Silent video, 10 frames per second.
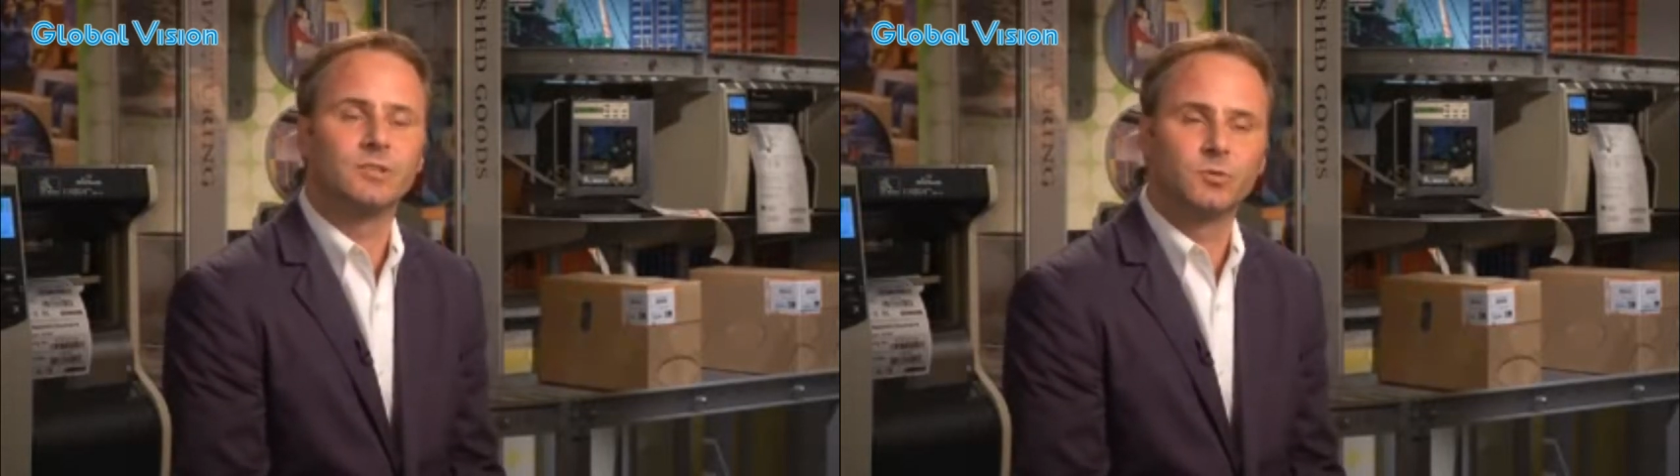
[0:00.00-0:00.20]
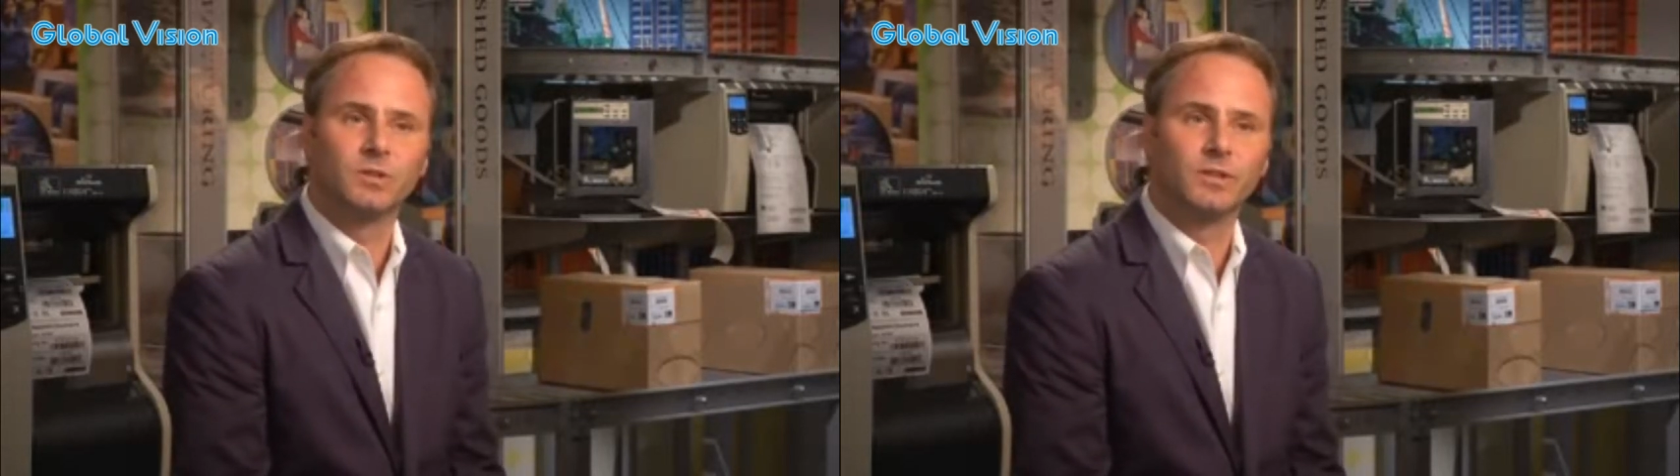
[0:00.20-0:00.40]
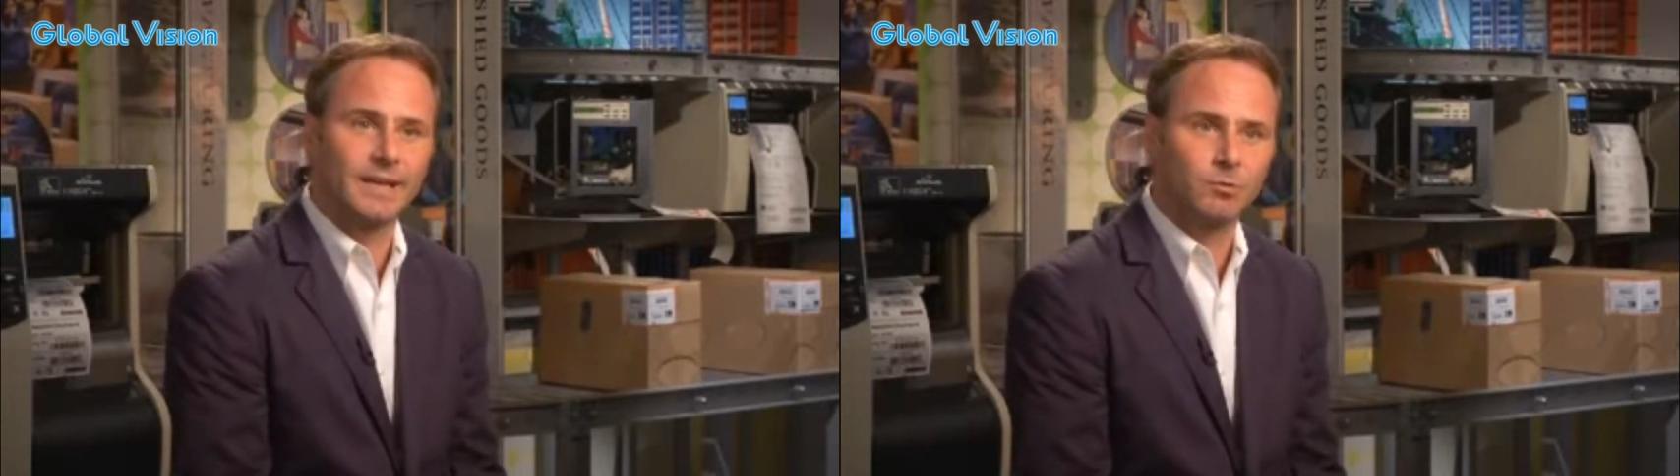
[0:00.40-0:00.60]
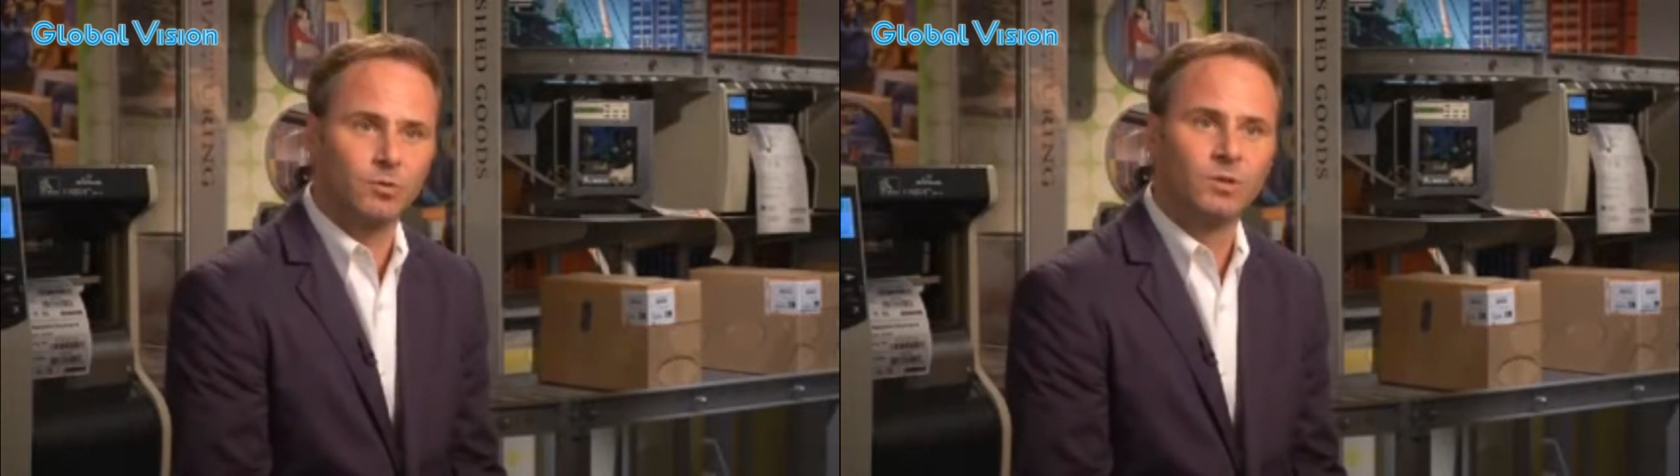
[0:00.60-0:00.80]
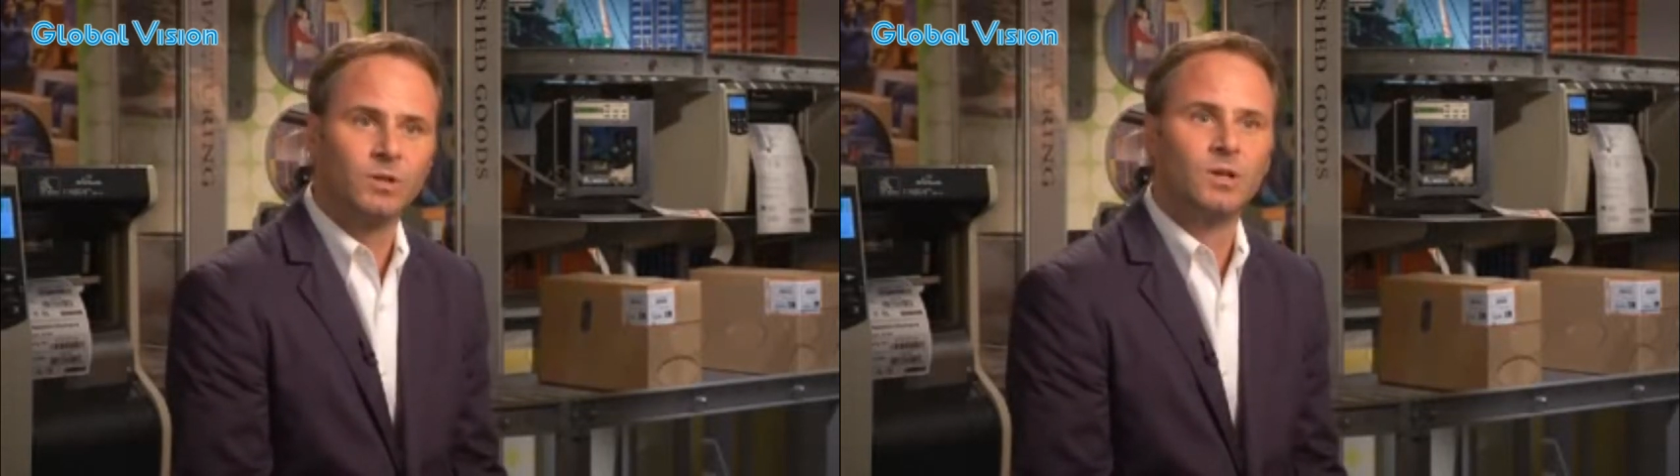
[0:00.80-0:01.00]
into a
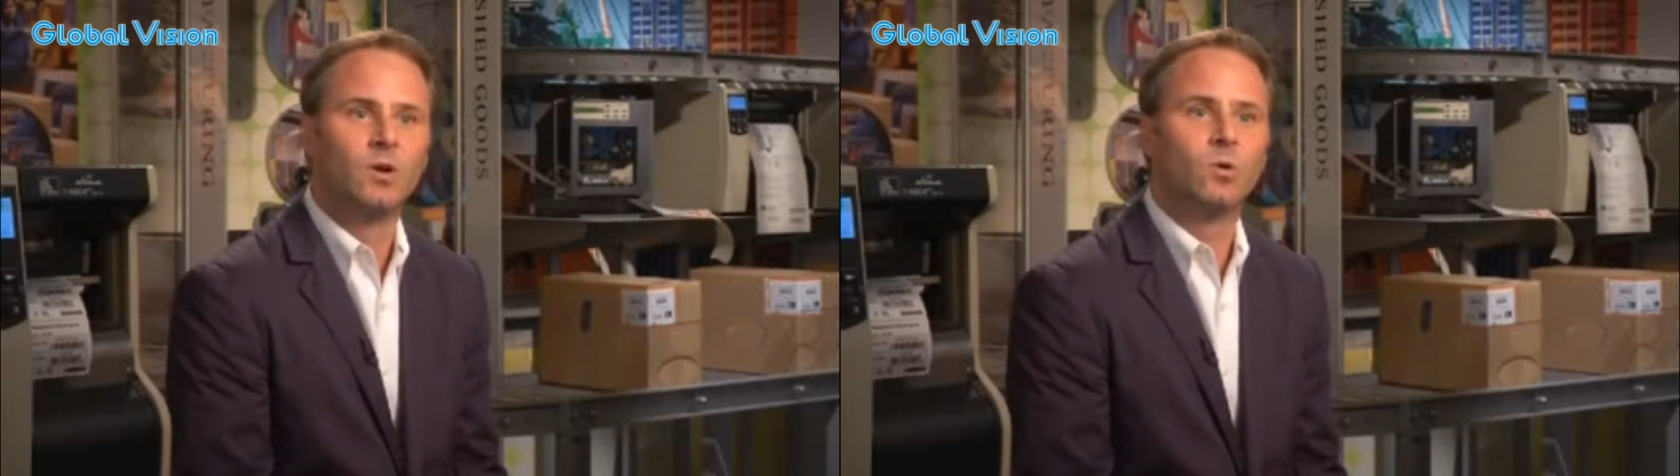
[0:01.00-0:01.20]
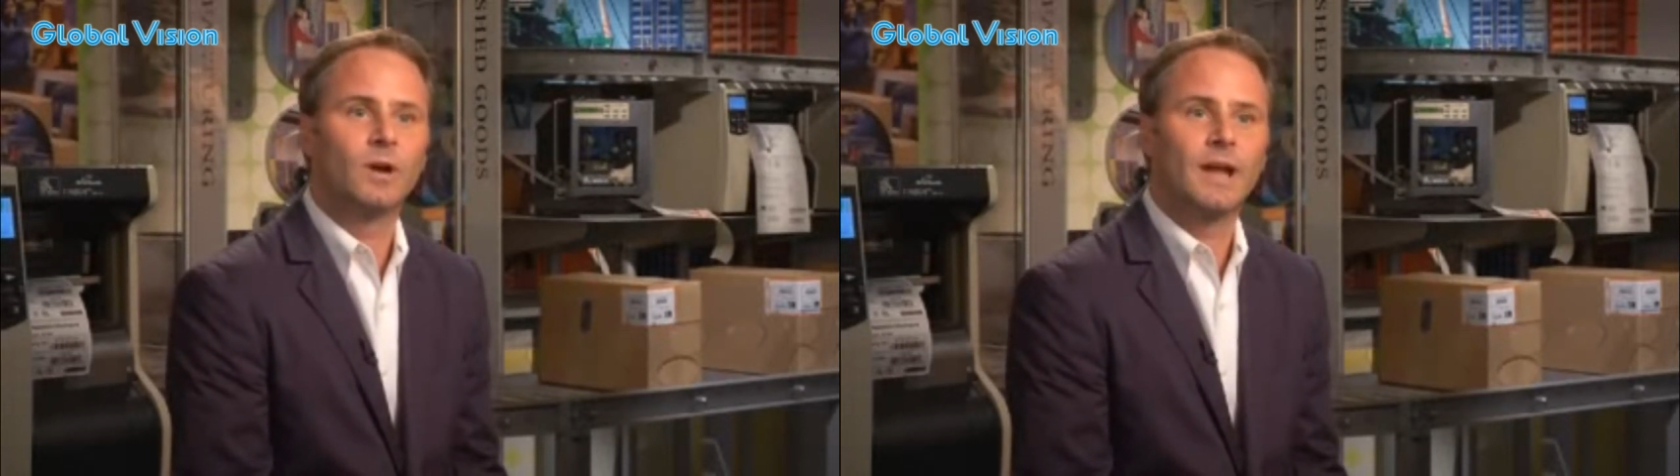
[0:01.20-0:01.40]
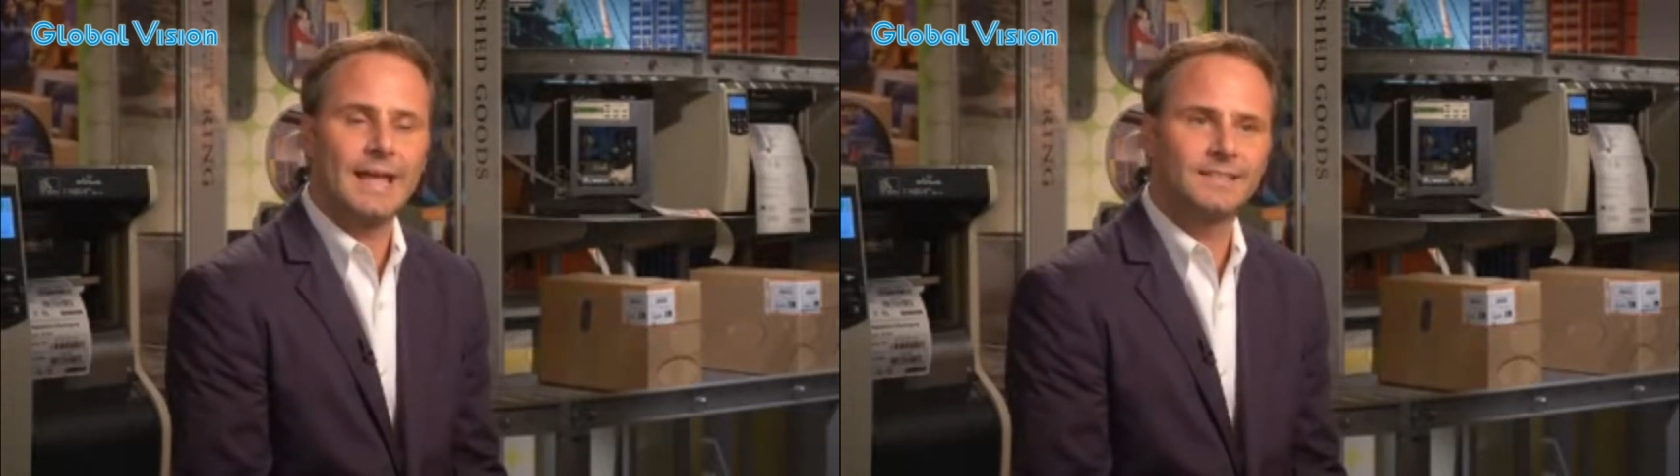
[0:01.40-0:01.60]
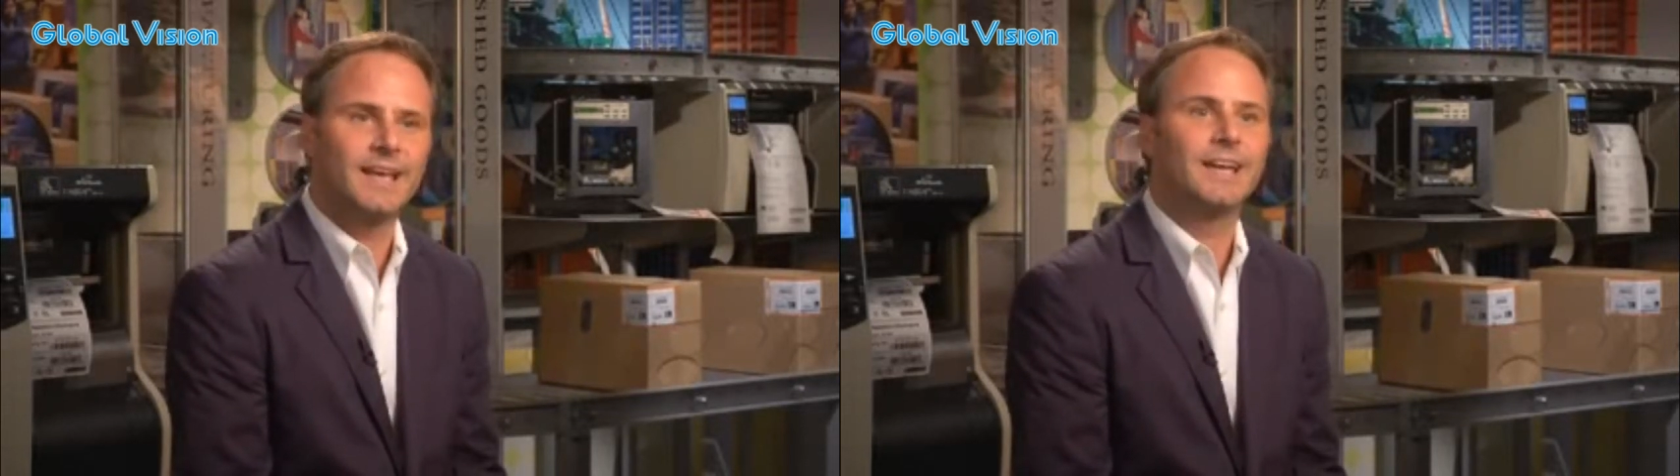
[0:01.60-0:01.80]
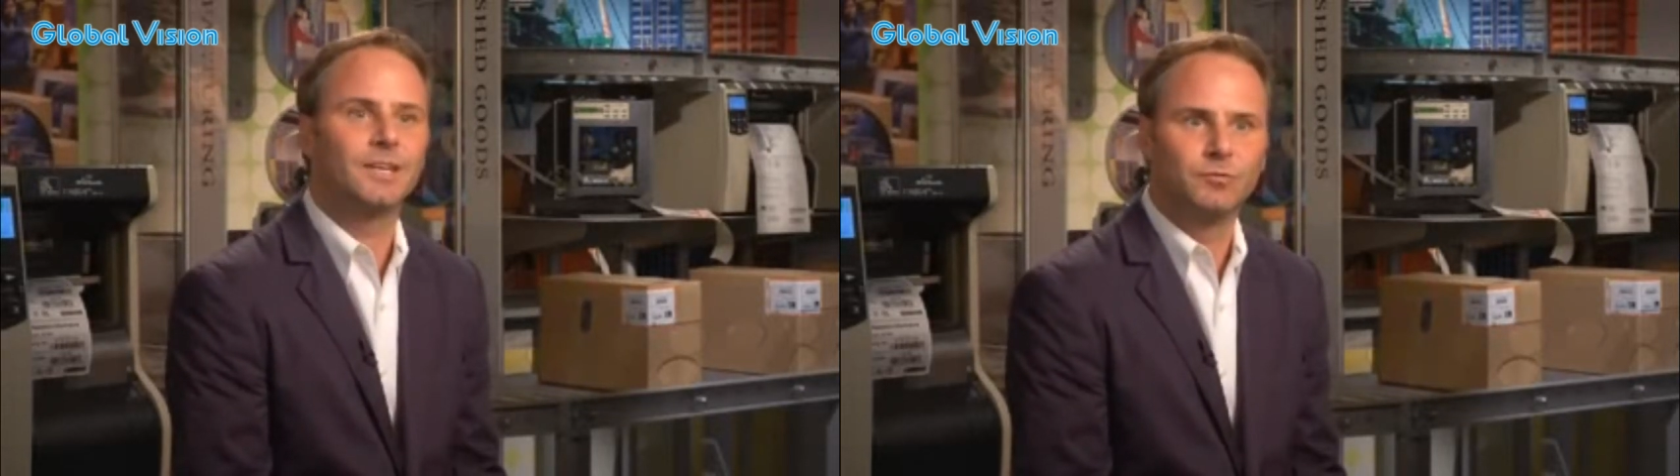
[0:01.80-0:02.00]
label or a hang tag,